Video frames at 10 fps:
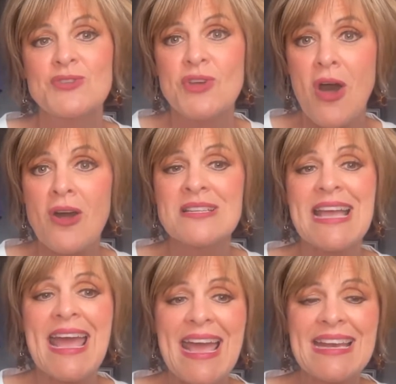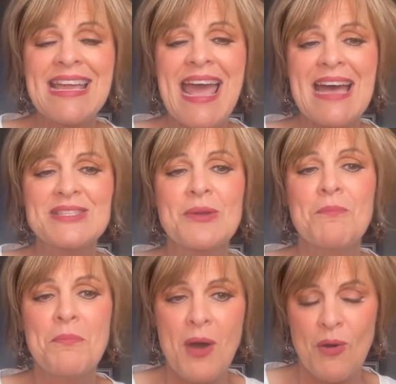Dogs and cats
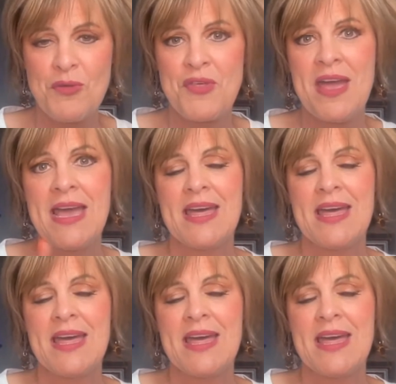both,